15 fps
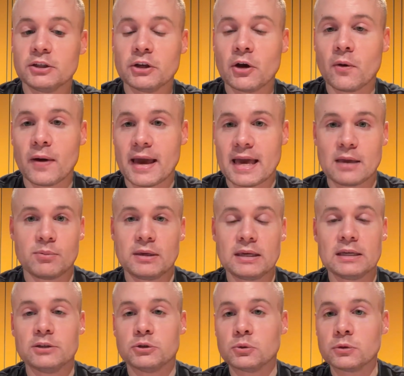
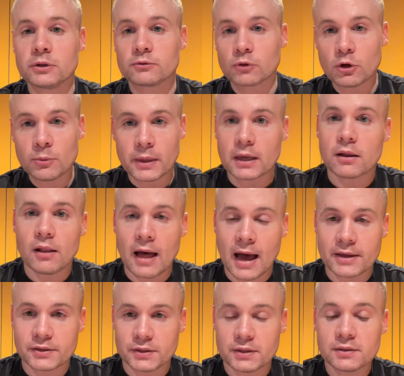AP dual enrollment
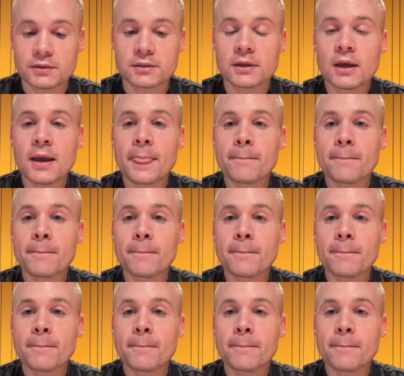classes,